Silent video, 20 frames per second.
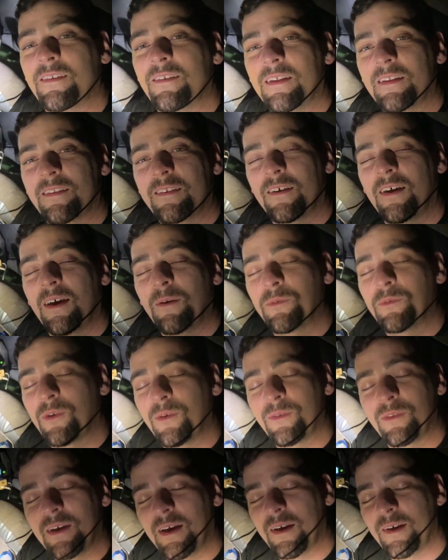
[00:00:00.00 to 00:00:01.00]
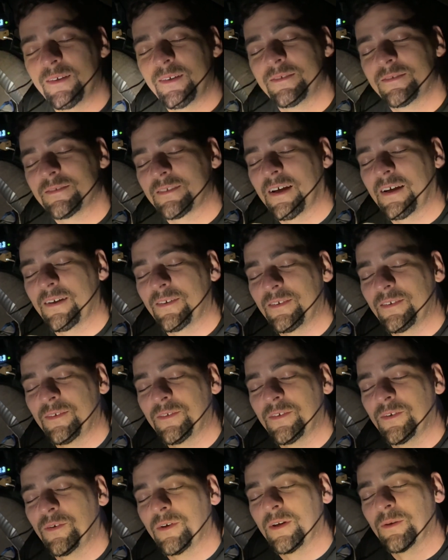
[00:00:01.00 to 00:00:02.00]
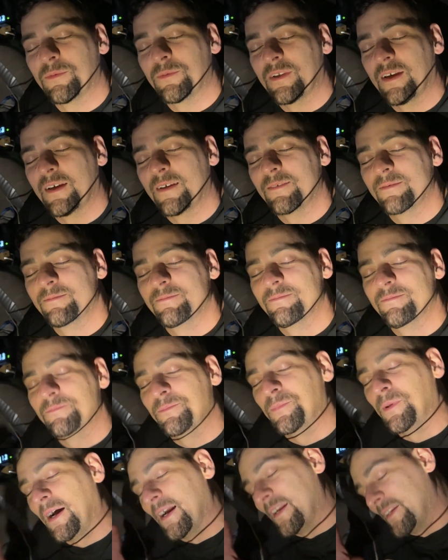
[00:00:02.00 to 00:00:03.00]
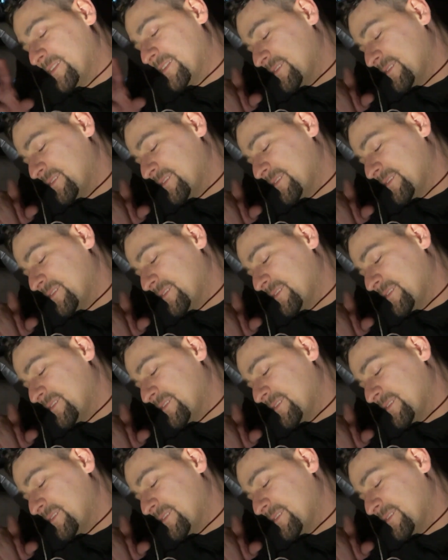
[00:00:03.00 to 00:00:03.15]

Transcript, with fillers: That's all. I'm so tired. I don't even know what I'm saying. Bye.